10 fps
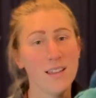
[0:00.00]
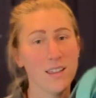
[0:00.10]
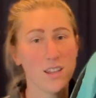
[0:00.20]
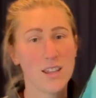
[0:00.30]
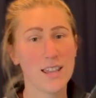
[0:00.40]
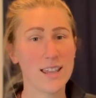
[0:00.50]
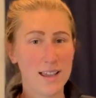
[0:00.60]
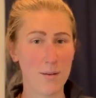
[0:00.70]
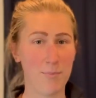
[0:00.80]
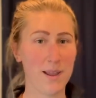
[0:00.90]
You can get
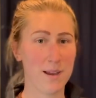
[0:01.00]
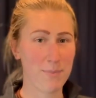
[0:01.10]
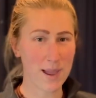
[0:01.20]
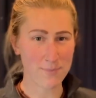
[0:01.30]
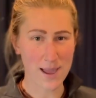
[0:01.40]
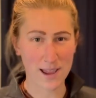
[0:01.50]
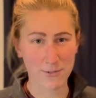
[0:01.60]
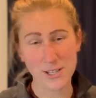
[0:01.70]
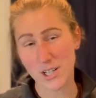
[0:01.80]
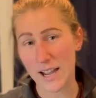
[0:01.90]
a bigger backpack,
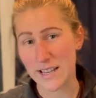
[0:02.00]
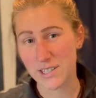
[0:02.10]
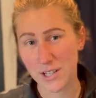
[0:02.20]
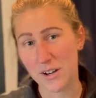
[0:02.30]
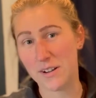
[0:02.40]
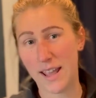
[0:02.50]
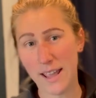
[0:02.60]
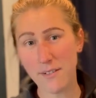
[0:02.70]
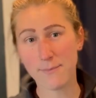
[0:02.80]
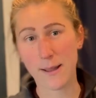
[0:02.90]
which I don't
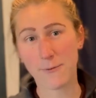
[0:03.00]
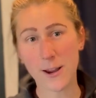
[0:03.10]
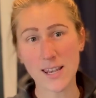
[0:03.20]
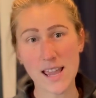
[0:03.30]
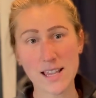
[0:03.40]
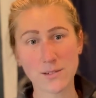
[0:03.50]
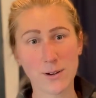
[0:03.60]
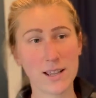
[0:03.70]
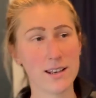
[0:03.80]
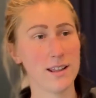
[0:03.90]
have. My friend has
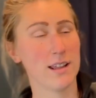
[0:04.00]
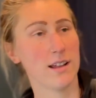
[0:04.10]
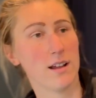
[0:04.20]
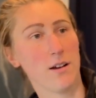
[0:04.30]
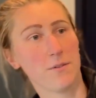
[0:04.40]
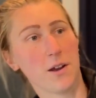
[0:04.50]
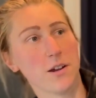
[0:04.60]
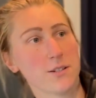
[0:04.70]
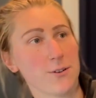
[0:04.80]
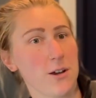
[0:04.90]
one of
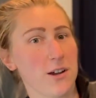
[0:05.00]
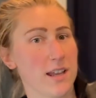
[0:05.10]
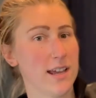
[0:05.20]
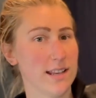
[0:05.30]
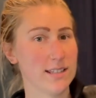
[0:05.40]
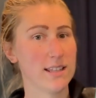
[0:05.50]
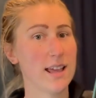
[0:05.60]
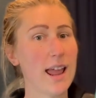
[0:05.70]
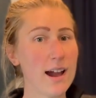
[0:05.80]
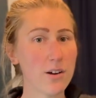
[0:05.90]
those for her kid.
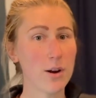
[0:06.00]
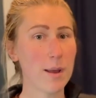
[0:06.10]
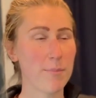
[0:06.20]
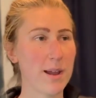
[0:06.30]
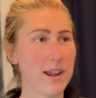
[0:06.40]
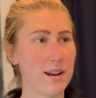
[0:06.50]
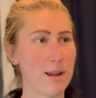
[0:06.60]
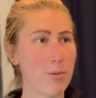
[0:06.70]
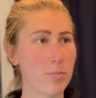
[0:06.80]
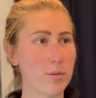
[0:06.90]
They are quite big, and I
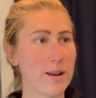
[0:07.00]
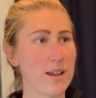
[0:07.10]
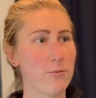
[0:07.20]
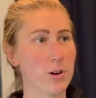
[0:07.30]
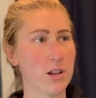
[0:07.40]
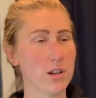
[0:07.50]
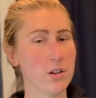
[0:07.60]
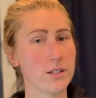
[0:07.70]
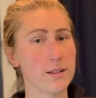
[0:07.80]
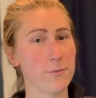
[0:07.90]
probably wouldn't
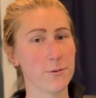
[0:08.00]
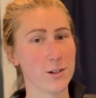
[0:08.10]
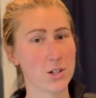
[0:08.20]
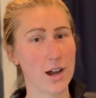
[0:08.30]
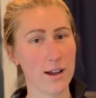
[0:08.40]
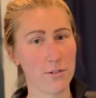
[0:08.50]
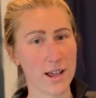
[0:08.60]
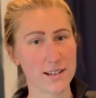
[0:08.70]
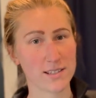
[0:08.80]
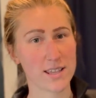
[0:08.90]
use them for a child
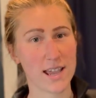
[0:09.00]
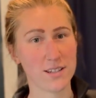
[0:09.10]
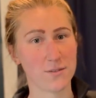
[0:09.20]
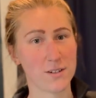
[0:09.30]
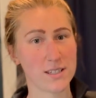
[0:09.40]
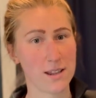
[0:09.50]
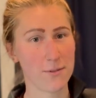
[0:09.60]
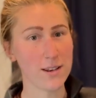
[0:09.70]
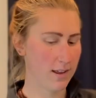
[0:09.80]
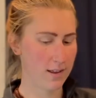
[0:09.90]
under the age of
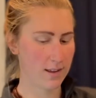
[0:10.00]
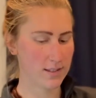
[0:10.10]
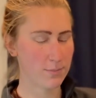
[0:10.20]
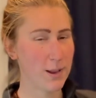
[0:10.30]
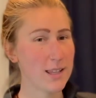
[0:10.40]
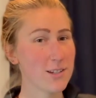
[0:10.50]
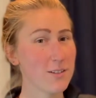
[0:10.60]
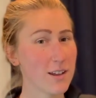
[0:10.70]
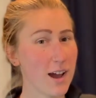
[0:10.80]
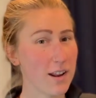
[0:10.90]
7. Depends
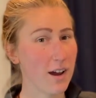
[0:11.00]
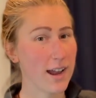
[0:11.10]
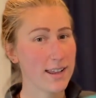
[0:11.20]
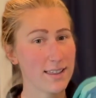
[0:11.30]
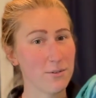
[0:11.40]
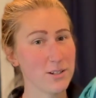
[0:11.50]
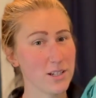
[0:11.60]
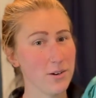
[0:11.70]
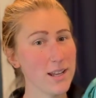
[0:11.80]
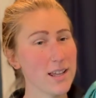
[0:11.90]
on the kind of hike that we're
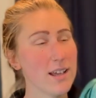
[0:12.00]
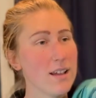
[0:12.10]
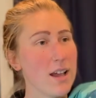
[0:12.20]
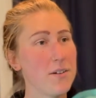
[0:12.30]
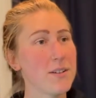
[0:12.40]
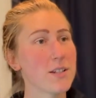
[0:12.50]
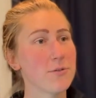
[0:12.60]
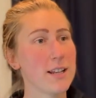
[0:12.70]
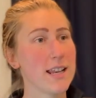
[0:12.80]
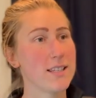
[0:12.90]
doing. If it's a
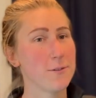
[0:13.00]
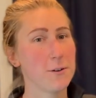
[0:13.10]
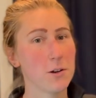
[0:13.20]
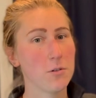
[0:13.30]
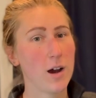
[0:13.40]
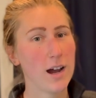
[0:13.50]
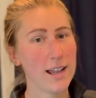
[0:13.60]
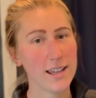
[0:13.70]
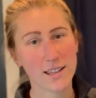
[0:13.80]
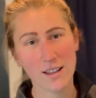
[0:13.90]
really difficult
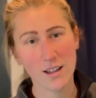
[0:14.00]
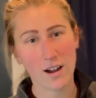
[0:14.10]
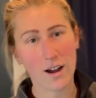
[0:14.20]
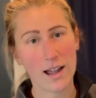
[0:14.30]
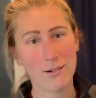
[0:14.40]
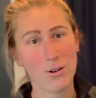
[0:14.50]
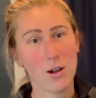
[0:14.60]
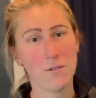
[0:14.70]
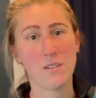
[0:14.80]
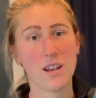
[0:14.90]
hike, I will
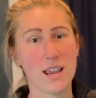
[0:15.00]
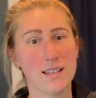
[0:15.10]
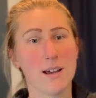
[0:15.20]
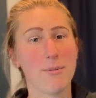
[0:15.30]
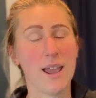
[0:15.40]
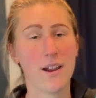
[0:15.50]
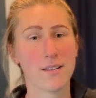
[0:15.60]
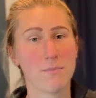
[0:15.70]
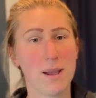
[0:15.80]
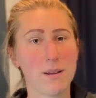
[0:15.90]
often end up
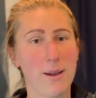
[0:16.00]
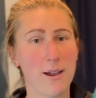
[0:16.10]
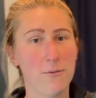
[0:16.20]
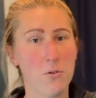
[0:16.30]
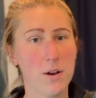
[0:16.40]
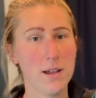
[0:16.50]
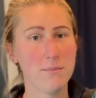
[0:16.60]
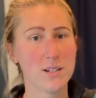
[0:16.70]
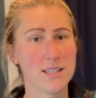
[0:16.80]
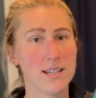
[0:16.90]
carrying the backpack for
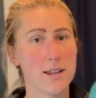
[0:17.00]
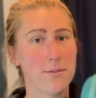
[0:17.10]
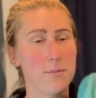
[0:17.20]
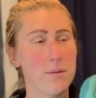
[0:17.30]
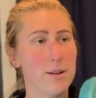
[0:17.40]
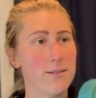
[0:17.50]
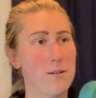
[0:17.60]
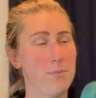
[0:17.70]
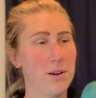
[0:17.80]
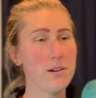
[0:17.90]
him just to give him a bit of
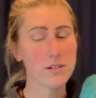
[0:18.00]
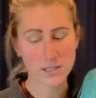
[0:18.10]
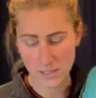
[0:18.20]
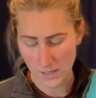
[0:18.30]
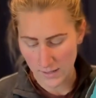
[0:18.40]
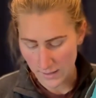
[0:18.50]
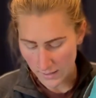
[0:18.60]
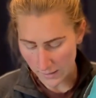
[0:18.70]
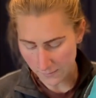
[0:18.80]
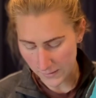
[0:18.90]
a boost.
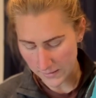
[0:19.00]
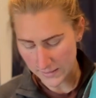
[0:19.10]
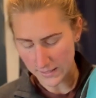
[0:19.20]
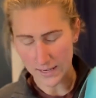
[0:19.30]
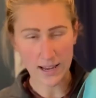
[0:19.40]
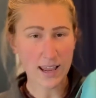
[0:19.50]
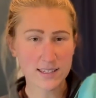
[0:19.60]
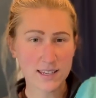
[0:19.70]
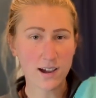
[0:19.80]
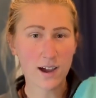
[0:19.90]
If it's an
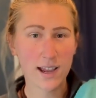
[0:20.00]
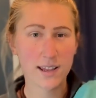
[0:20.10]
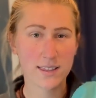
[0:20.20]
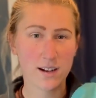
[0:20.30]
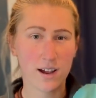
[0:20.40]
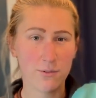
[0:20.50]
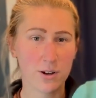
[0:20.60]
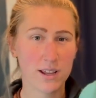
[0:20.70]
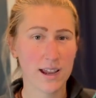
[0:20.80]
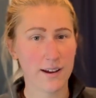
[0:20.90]
easy hike, then I
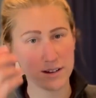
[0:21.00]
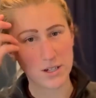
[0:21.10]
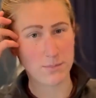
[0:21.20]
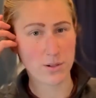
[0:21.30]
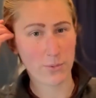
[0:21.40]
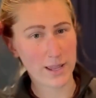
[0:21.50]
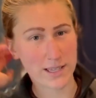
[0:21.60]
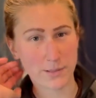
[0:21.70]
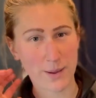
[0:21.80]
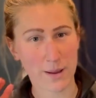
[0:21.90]
would encourage him to wear
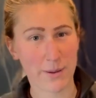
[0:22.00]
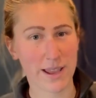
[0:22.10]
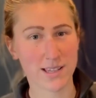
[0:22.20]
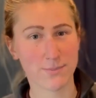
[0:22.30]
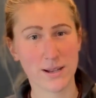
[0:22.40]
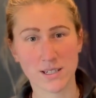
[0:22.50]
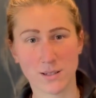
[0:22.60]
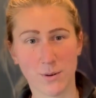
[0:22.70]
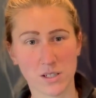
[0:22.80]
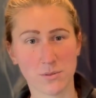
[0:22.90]
his backpack as much
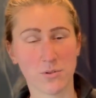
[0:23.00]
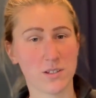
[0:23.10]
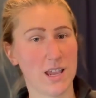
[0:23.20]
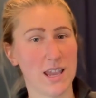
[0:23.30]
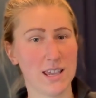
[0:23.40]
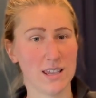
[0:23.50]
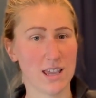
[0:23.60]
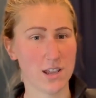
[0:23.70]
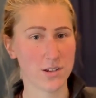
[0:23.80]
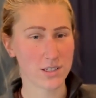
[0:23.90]
as possible so he can
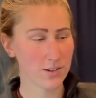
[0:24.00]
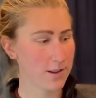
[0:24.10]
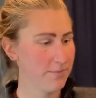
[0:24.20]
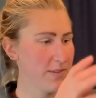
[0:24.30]
get used to it.